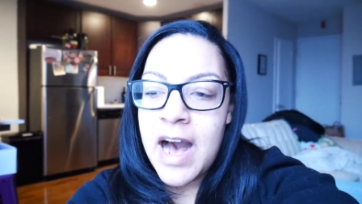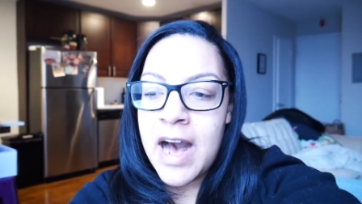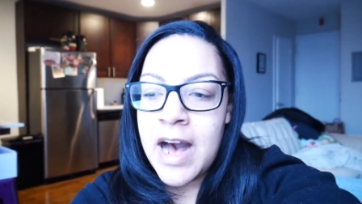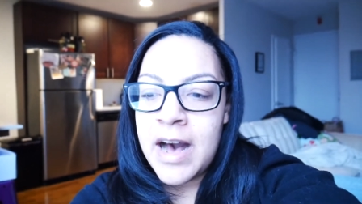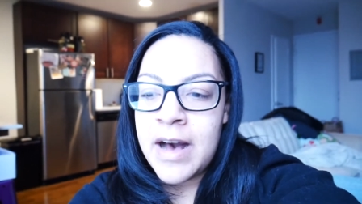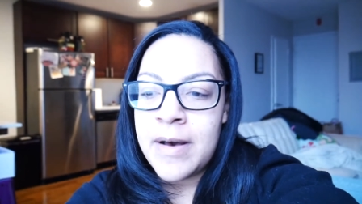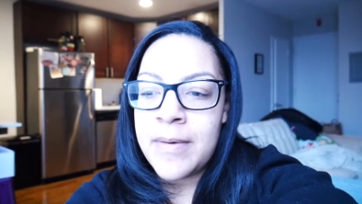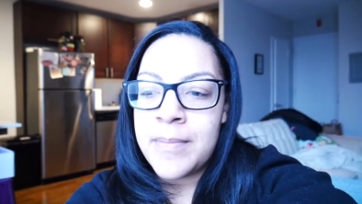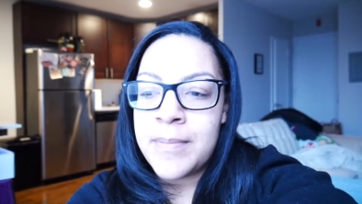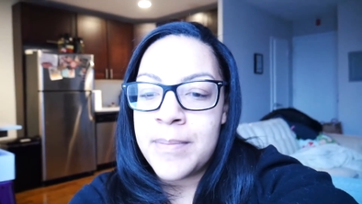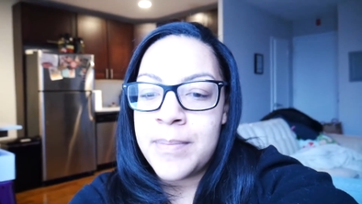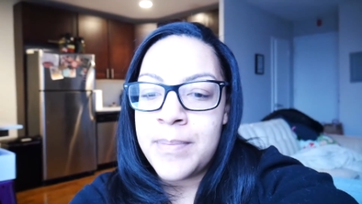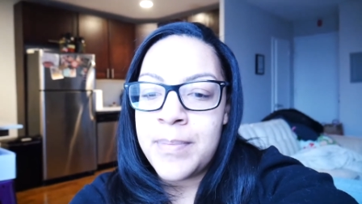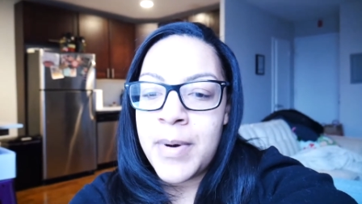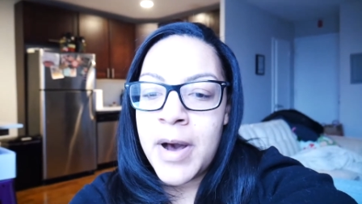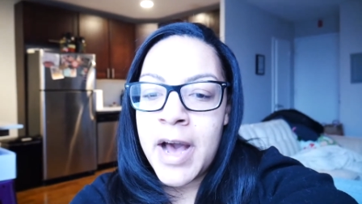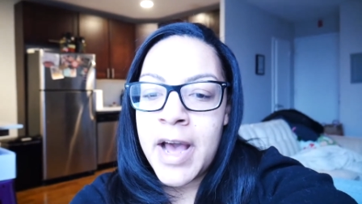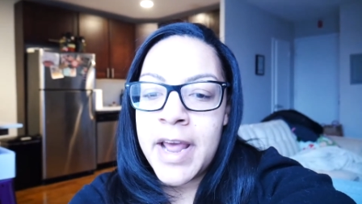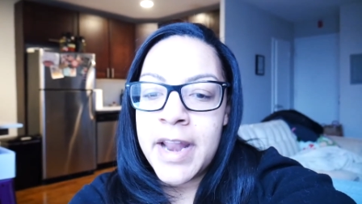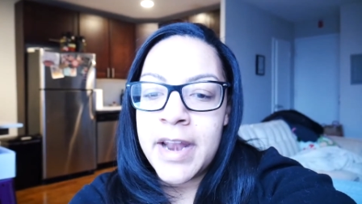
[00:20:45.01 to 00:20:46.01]

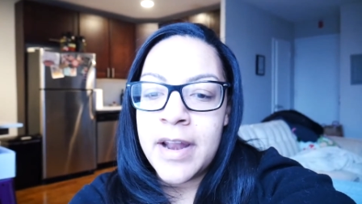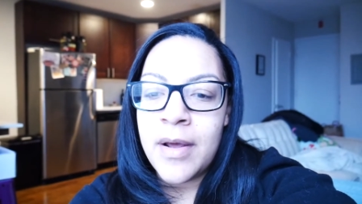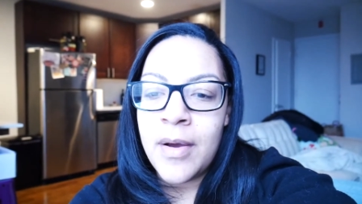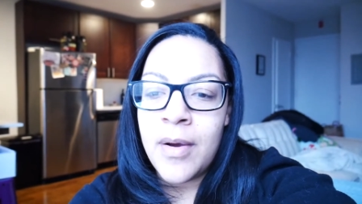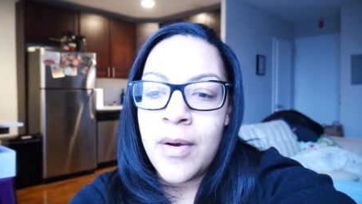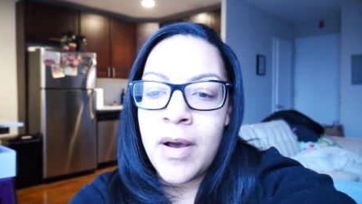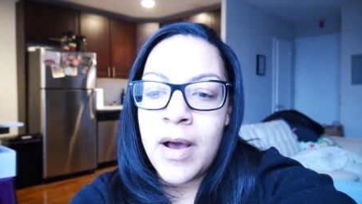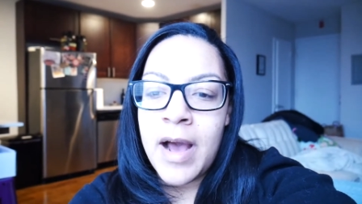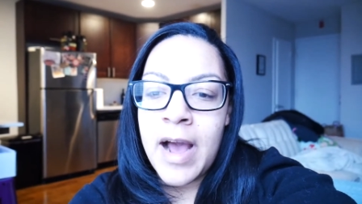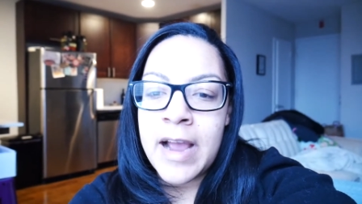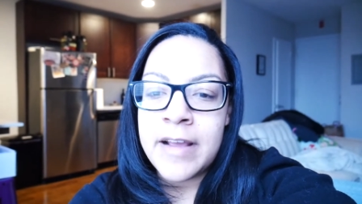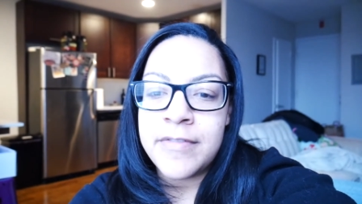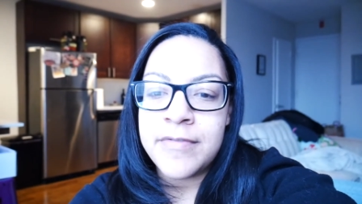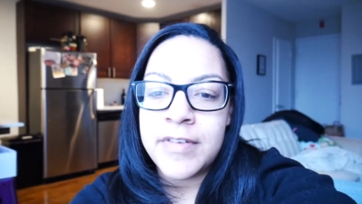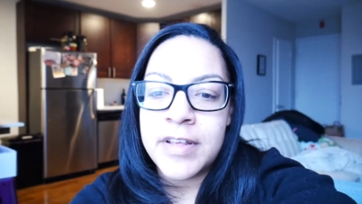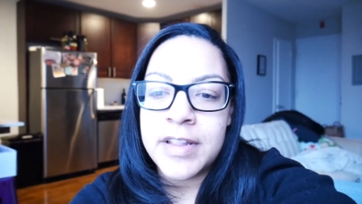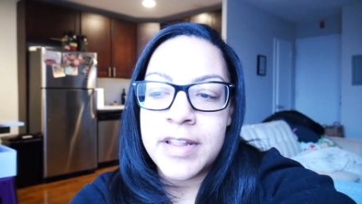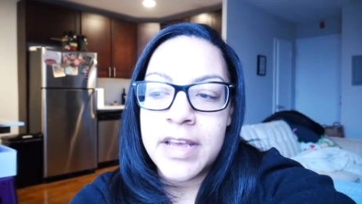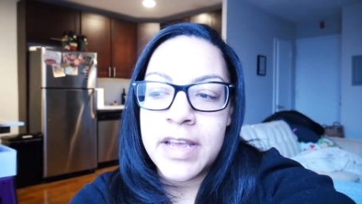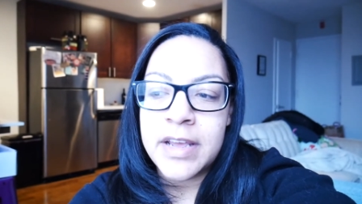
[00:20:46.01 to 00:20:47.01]
but I
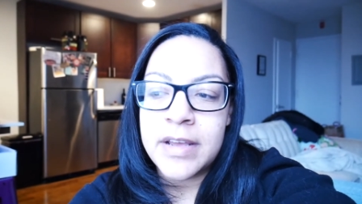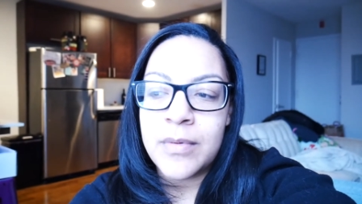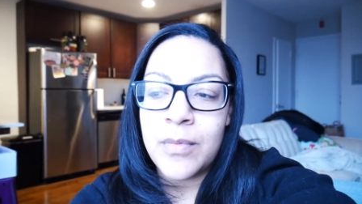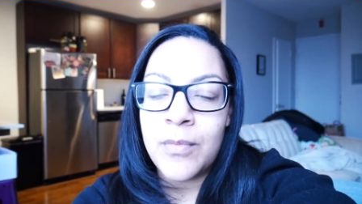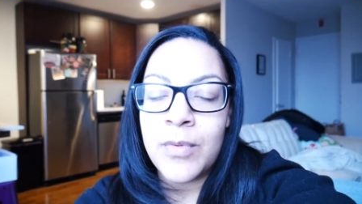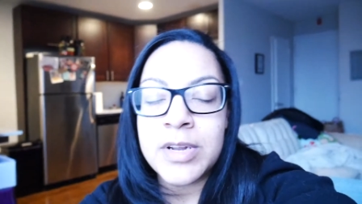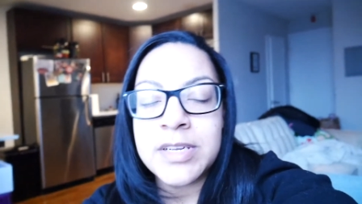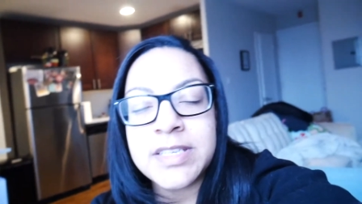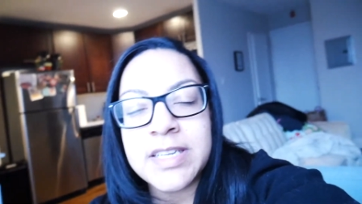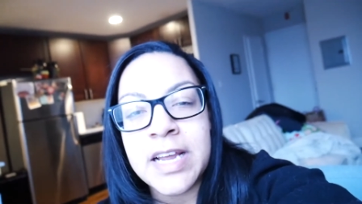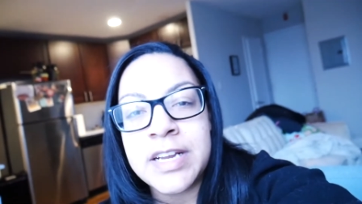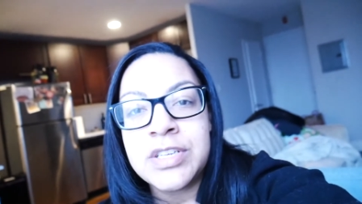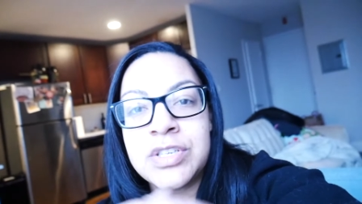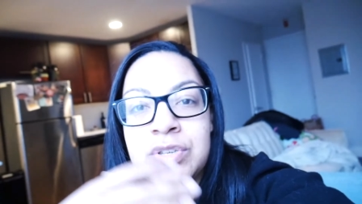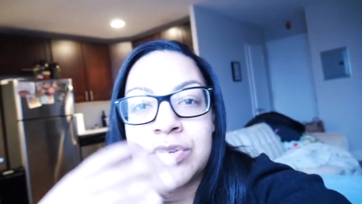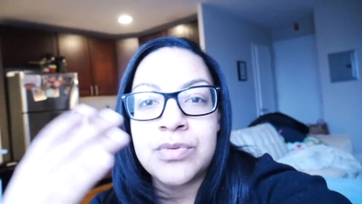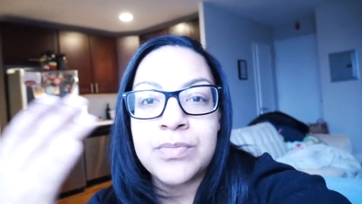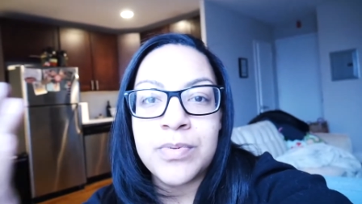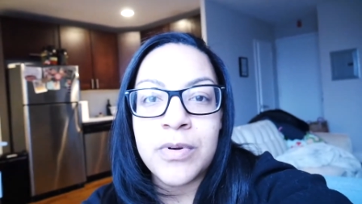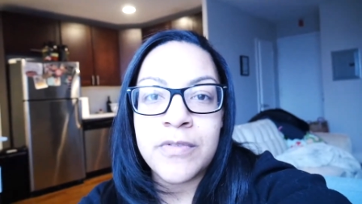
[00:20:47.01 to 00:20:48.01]
feel like once I
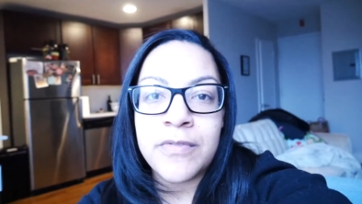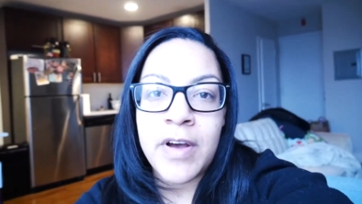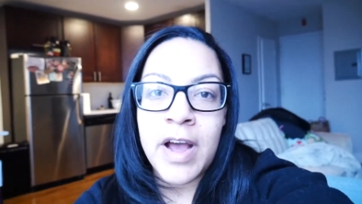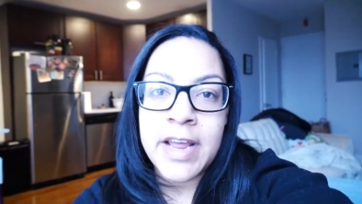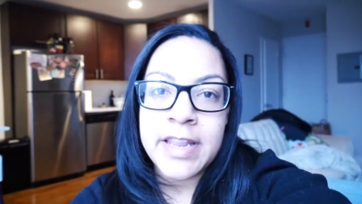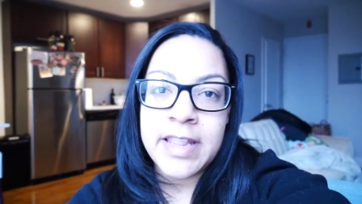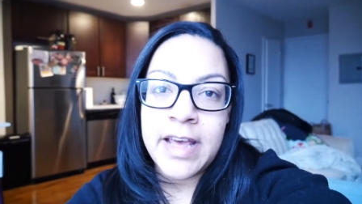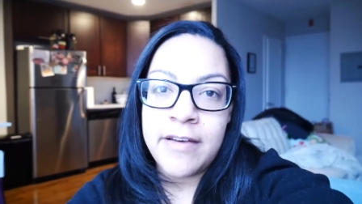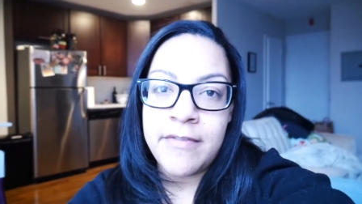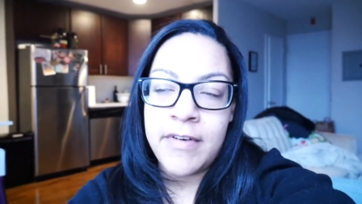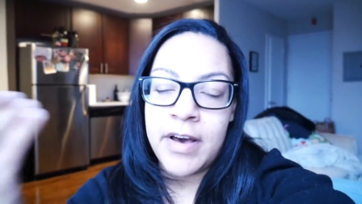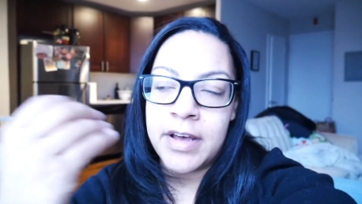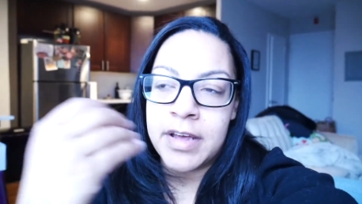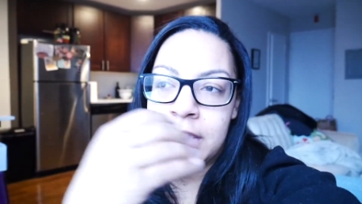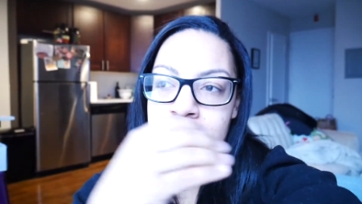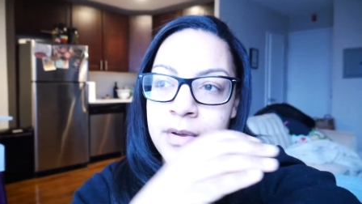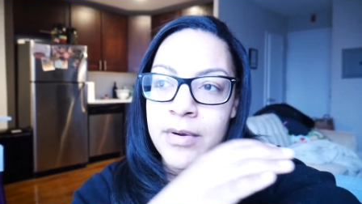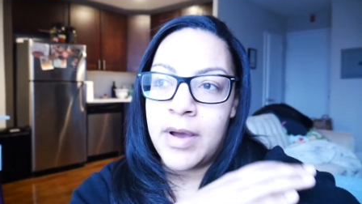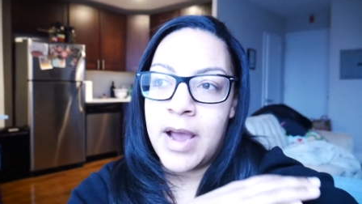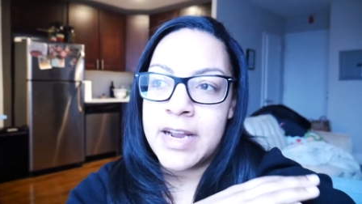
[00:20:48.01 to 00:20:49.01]
do provide that
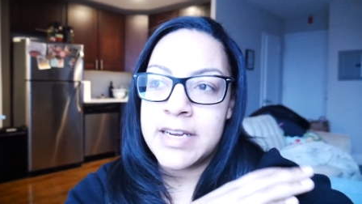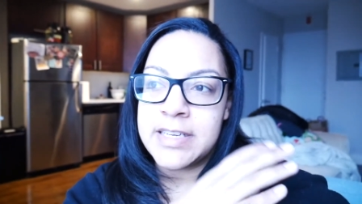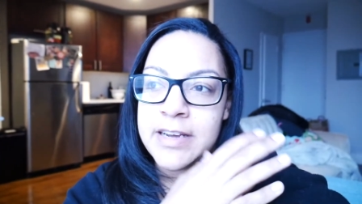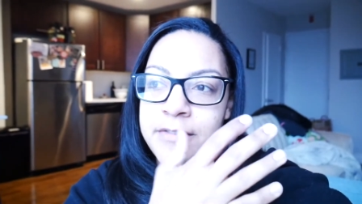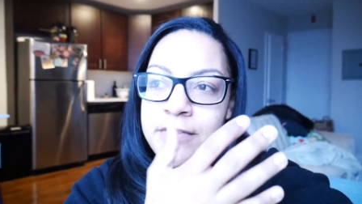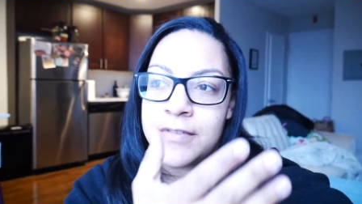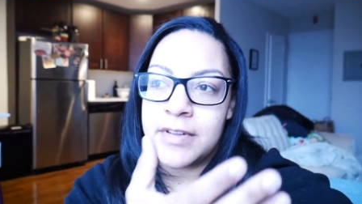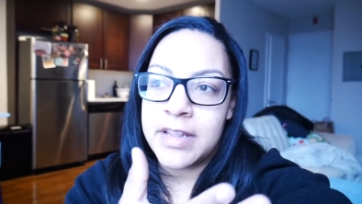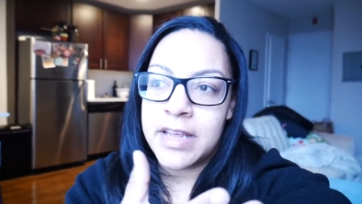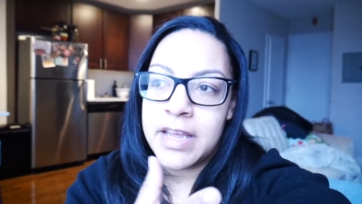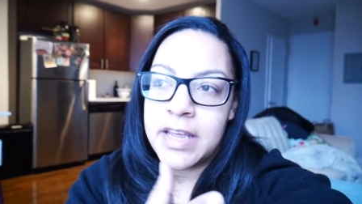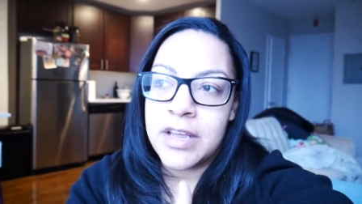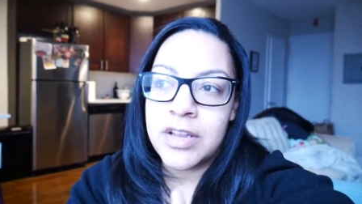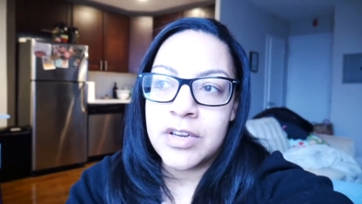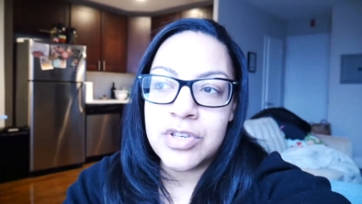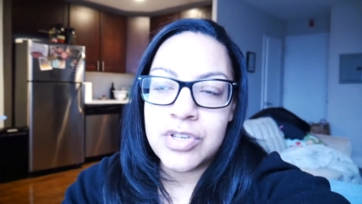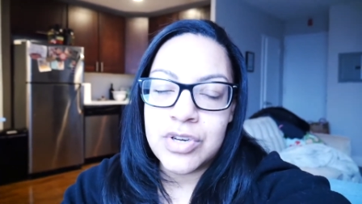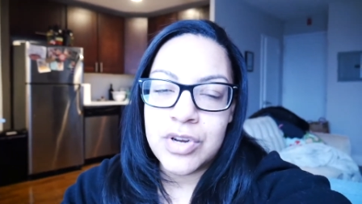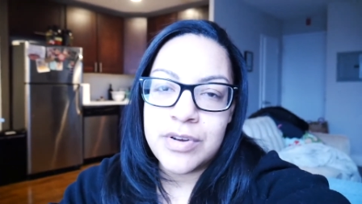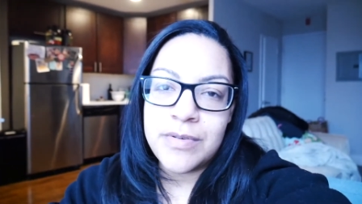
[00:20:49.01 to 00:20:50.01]
value, I definitely
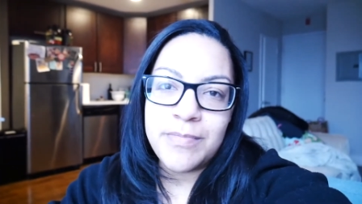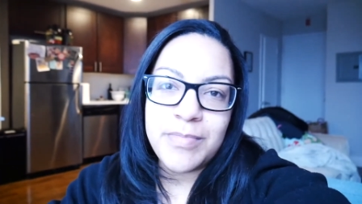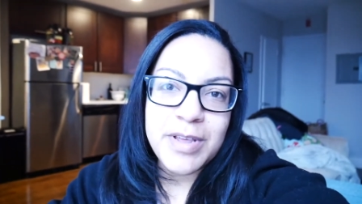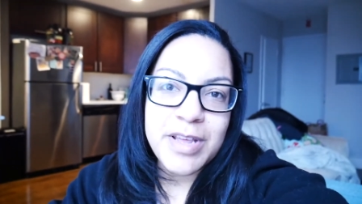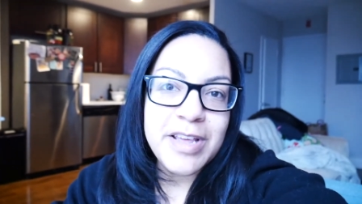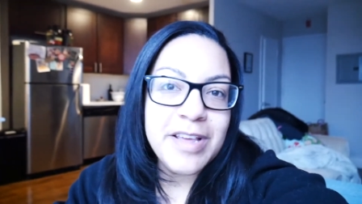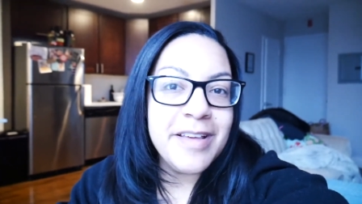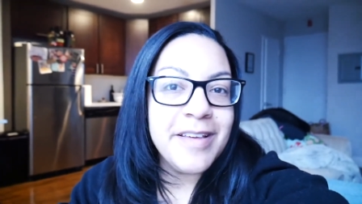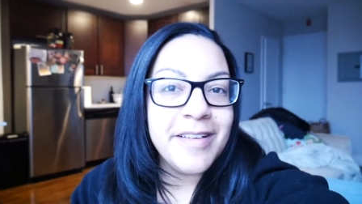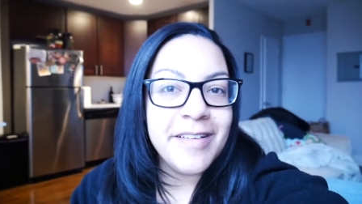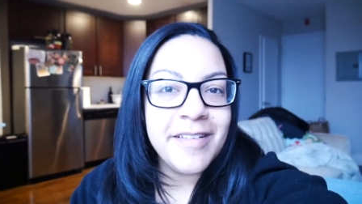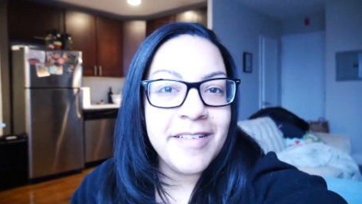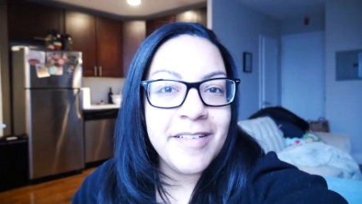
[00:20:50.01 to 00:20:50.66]
should be